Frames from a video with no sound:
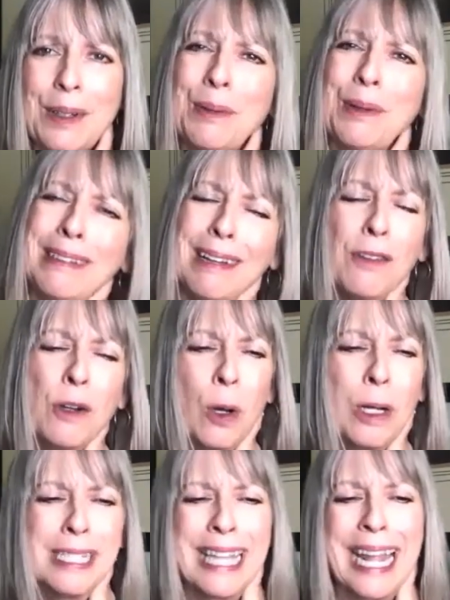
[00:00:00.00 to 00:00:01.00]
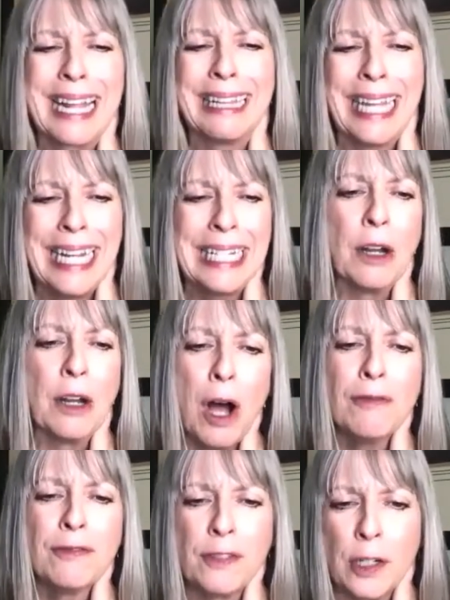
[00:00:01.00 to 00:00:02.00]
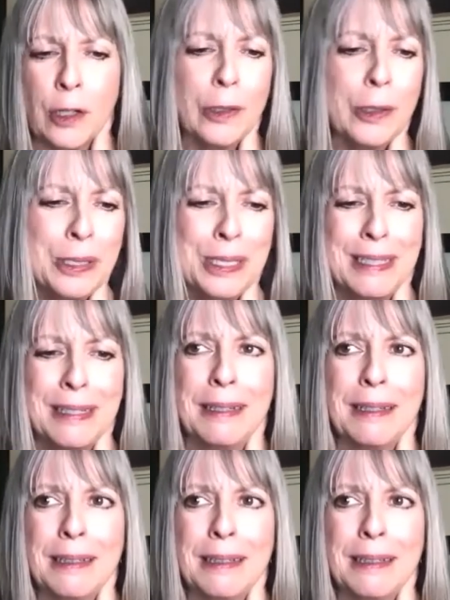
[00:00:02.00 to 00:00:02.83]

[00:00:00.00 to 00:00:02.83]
Well, of course they cleaned it off first.